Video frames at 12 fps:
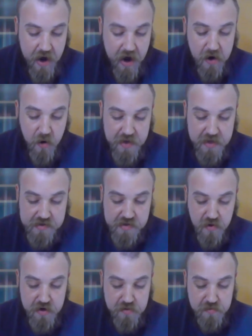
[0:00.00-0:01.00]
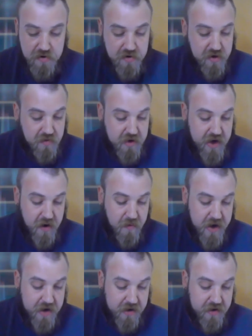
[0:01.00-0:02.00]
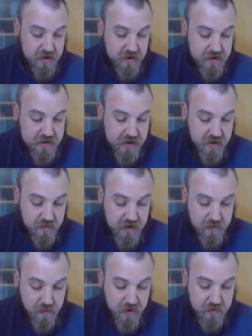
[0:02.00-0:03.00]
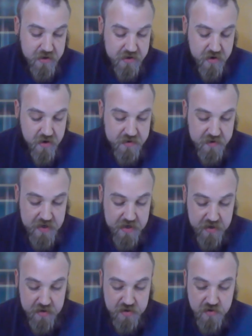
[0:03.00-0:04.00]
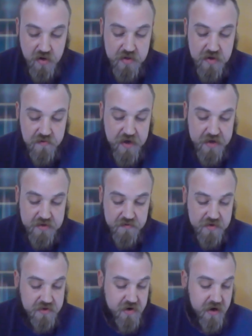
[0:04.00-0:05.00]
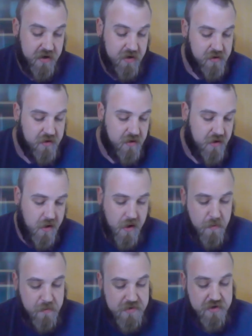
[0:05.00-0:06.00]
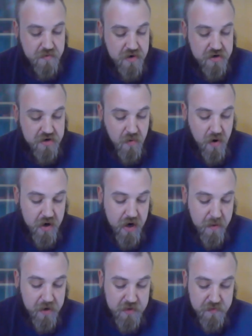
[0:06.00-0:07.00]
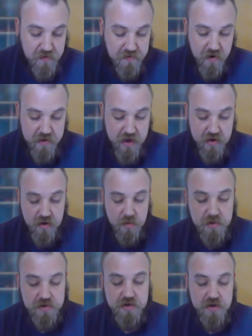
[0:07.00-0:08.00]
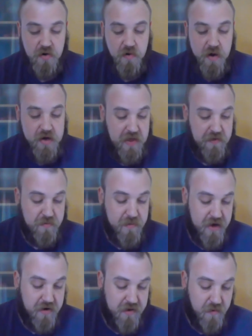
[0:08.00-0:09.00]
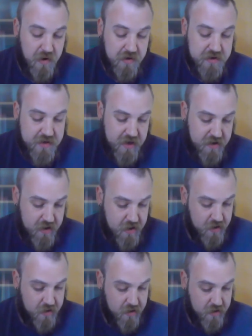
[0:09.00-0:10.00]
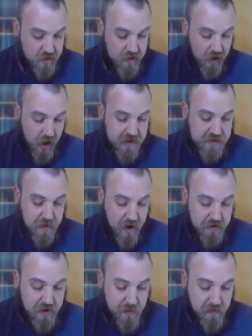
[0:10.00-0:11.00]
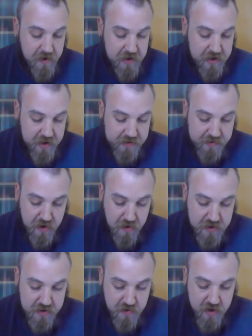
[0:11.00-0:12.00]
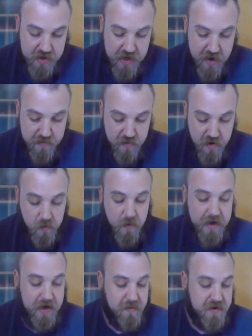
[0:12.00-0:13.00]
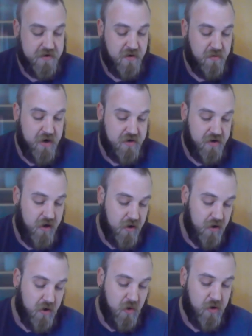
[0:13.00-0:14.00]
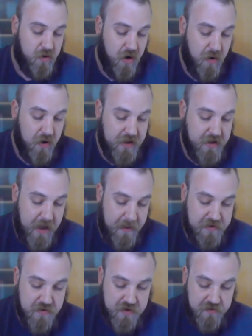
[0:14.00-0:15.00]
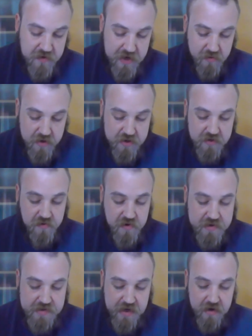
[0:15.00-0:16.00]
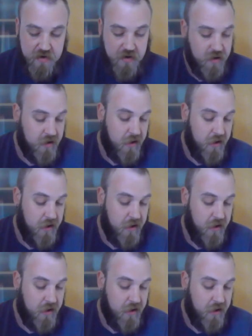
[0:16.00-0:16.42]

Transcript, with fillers: I hope that snoring beauty would not wake until he, Will returns so he can enjoy the effects of his trick. Mr. Bridger woke up much before then, but the joke went even better than Will intended. A small group of Indians rode into our camp, waking Mr. Bridger, who heroically leapt to his feet, reaching for his gun.